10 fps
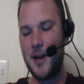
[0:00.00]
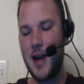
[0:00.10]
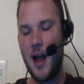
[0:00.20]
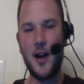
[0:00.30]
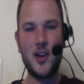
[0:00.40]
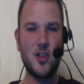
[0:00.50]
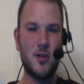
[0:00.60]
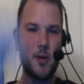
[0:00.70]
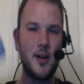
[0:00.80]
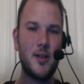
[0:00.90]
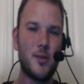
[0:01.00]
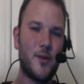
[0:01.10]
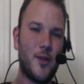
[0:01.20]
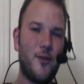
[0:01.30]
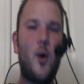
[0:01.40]
$1 extra, so we're into this one
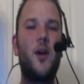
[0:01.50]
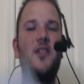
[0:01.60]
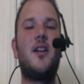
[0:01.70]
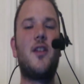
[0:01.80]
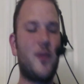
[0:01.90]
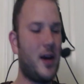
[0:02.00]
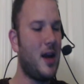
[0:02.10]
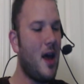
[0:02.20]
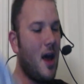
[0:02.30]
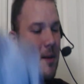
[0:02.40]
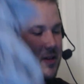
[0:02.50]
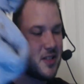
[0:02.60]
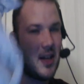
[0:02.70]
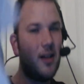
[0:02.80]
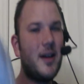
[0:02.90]
for $4 instead of $3. But
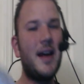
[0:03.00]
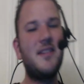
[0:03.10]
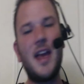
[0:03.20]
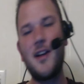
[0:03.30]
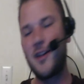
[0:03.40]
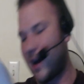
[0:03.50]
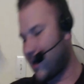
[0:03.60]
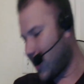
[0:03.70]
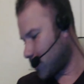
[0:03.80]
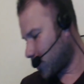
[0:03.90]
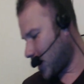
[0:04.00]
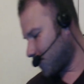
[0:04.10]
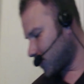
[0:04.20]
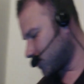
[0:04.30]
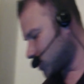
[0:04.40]
still a nice $8 or $9
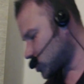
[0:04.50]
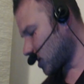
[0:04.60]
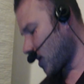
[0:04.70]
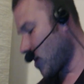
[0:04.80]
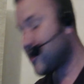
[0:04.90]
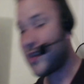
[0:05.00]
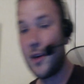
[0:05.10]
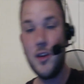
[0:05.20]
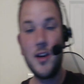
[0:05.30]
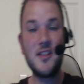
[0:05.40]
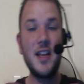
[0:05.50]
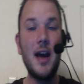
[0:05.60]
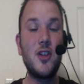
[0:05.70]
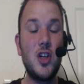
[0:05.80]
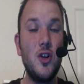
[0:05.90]
profit on this shirt. So you can see
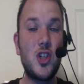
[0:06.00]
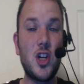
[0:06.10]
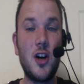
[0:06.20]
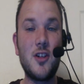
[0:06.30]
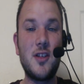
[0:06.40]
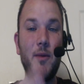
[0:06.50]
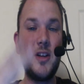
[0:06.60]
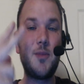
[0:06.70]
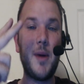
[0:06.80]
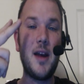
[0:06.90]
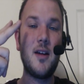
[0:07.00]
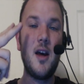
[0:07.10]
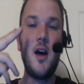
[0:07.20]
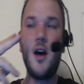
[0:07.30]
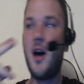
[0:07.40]
how two shirts that we spent
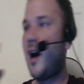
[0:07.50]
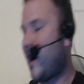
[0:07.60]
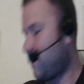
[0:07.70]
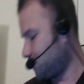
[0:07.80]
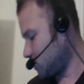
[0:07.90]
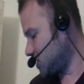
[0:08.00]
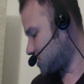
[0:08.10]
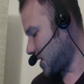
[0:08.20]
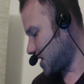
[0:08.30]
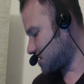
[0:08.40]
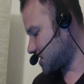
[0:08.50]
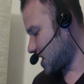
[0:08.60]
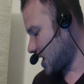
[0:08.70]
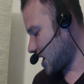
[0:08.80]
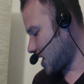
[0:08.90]

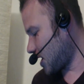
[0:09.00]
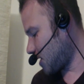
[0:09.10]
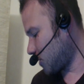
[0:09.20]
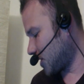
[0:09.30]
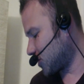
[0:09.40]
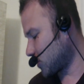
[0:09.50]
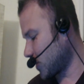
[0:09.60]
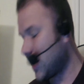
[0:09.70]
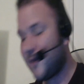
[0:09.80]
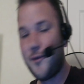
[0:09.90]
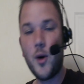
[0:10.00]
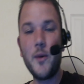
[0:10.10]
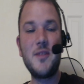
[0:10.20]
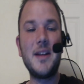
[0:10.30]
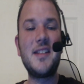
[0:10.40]

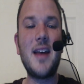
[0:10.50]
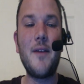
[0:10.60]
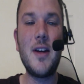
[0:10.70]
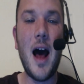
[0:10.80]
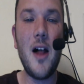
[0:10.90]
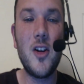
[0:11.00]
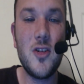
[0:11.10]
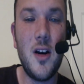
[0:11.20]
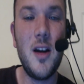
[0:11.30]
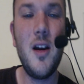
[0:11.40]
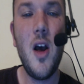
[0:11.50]
$7 on,